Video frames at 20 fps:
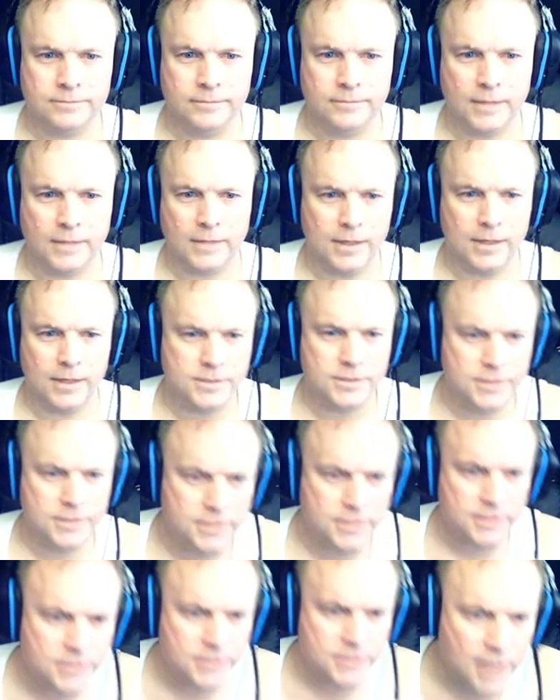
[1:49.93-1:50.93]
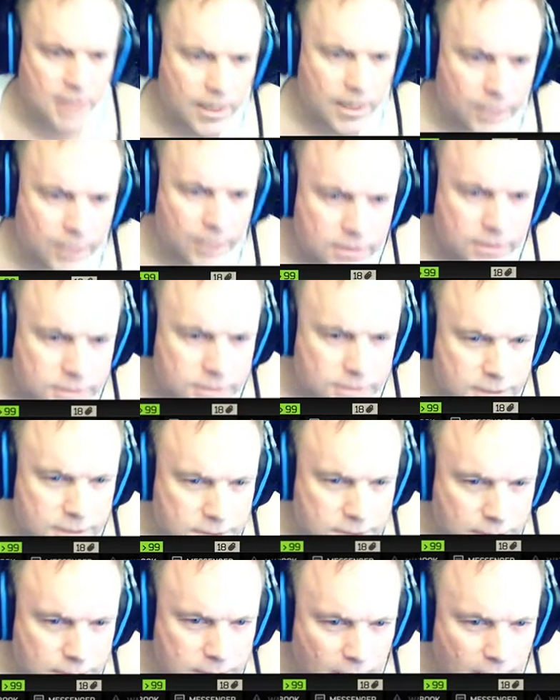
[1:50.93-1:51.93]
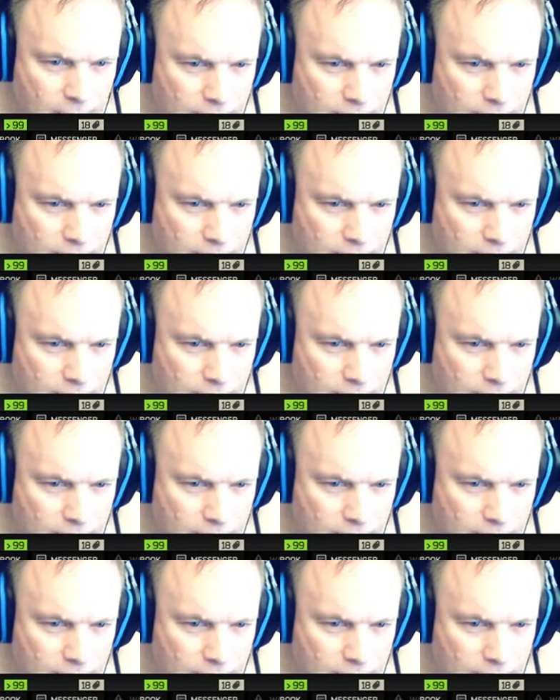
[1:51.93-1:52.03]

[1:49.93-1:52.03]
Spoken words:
And see, this timer says 9